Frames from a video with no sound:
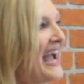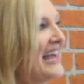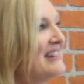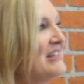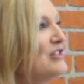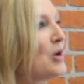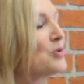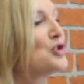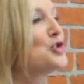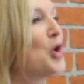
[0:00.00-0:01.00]
And then there
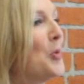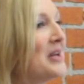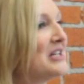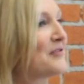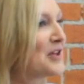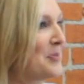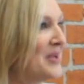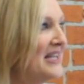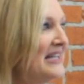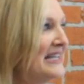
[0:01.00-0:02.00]
were so many different
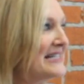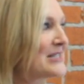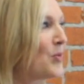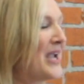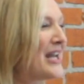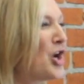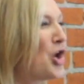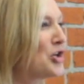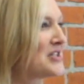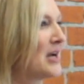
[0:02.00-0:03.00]
opinions, we had a hard